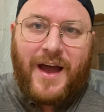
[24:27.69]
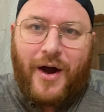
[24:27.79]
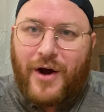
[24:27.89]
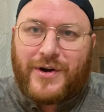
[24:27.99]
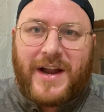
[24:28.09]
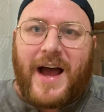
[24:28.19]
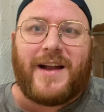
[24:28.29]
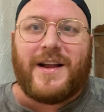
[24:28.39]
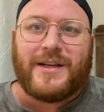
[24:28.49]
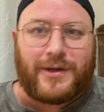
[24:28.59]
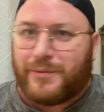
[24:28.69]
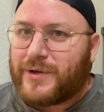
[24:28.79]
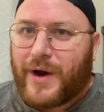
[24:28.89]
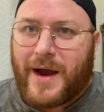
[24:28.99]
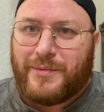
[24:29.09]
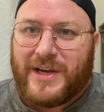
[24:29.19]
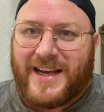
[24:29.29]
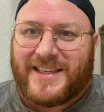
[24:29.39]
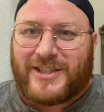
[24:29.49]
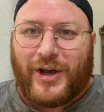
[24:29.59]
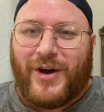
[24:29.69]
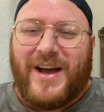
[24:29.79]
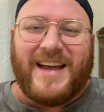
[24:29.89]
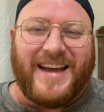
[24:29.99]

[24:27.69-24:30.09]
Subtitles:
are not subscribed yet, so